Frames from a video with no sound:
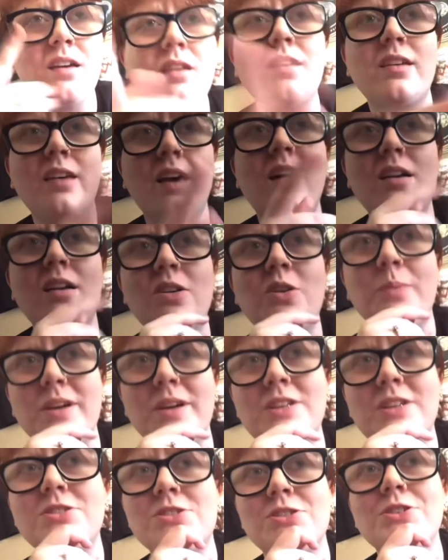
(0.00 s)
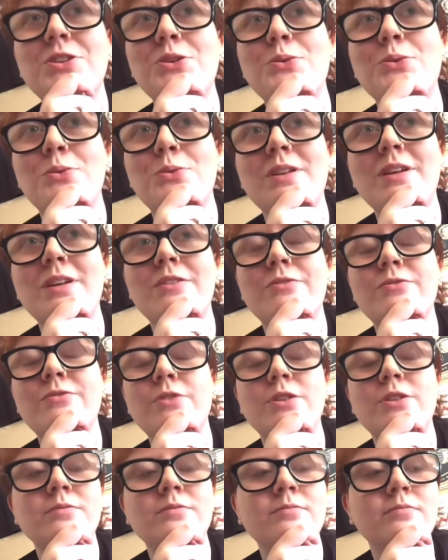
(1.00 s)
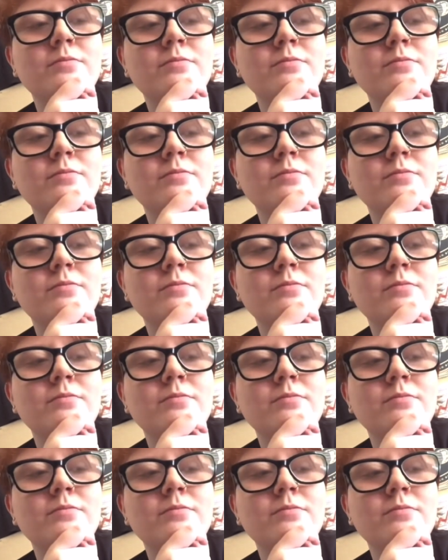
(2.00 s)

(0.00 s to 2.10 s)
Yeah, he'll make sure you leave full.